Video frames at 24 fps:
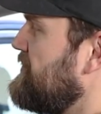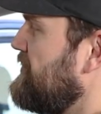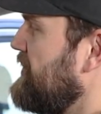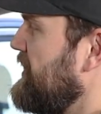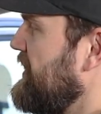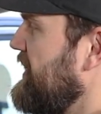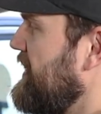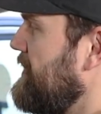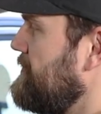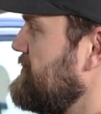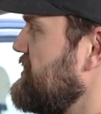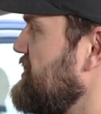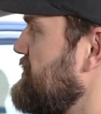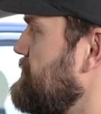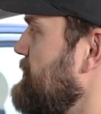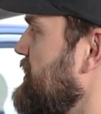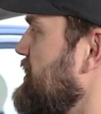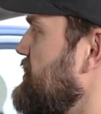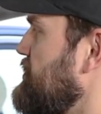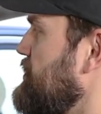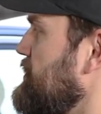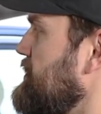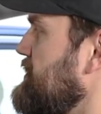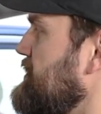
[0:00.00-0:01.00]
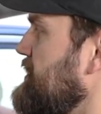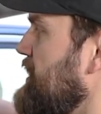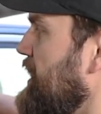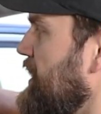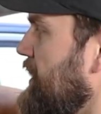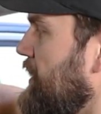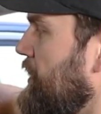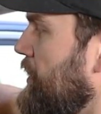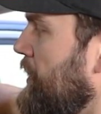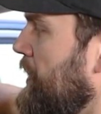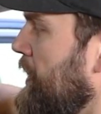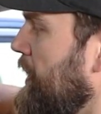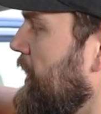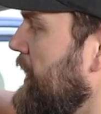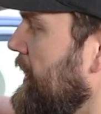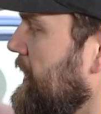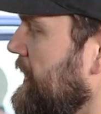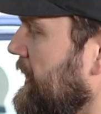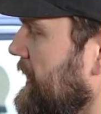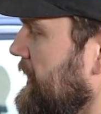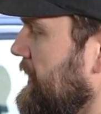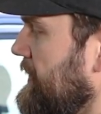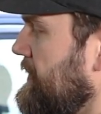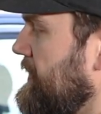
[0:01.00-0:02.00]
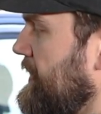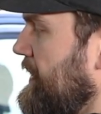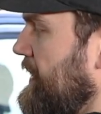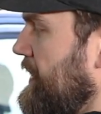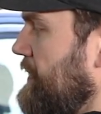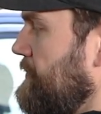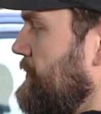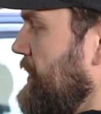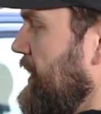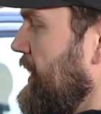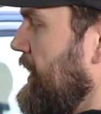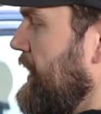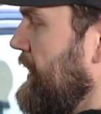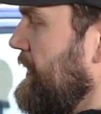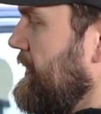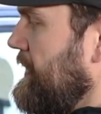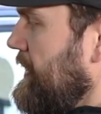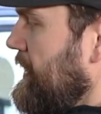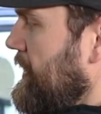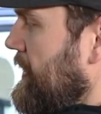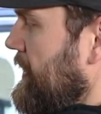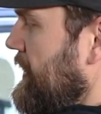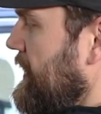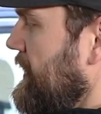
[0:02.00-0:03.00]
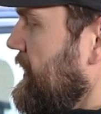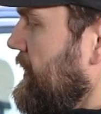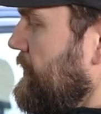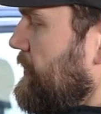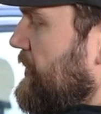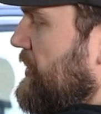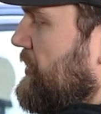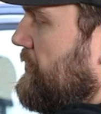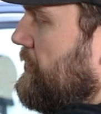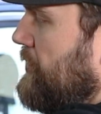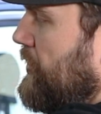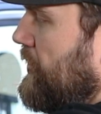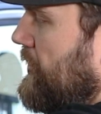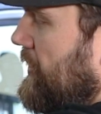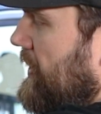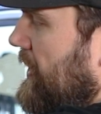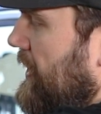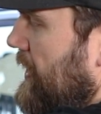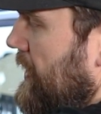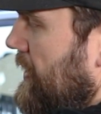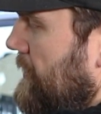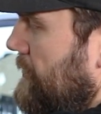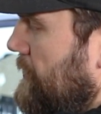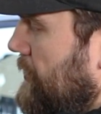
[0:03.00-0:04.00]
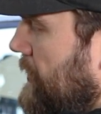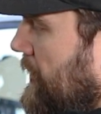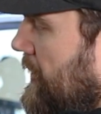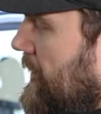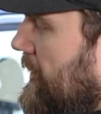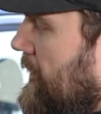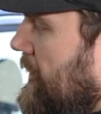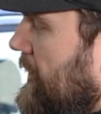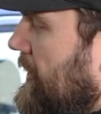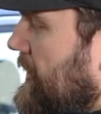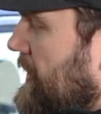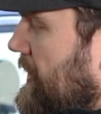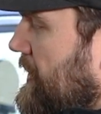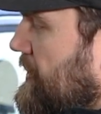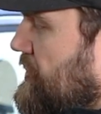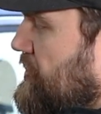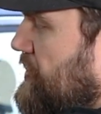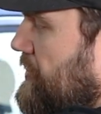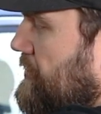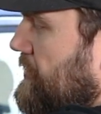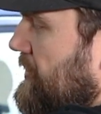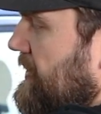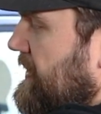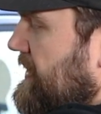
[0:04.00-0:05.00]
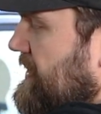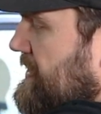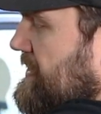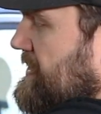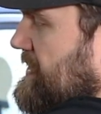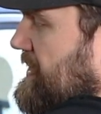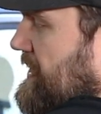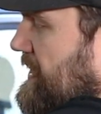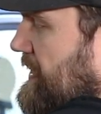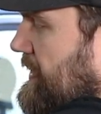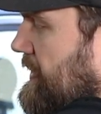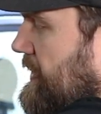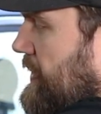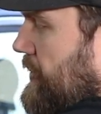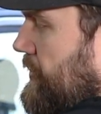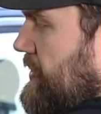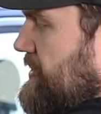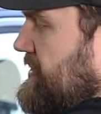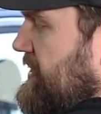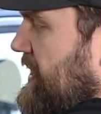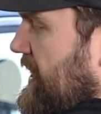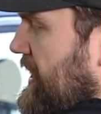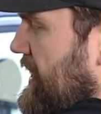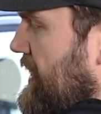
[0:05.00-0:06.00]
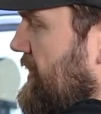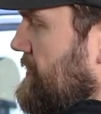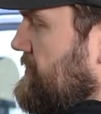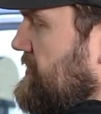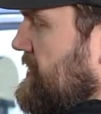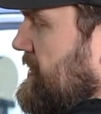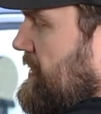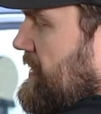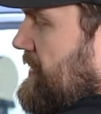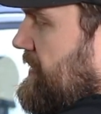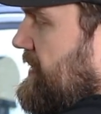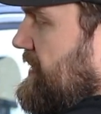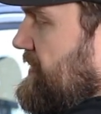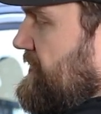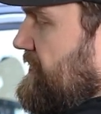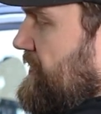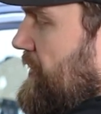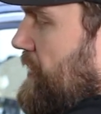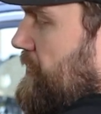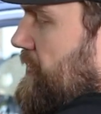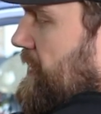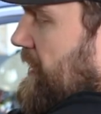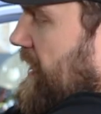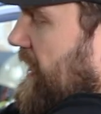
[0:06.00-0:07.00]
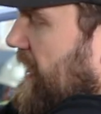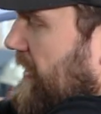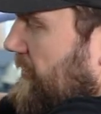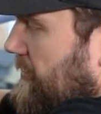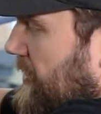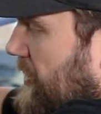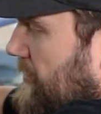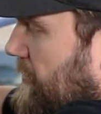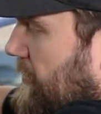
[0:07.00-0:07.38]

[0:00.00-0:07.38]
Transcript: freed up, just make sure it's not caught on anything in behind there, and then when you pull up, it should release the lower tabs. This front one can be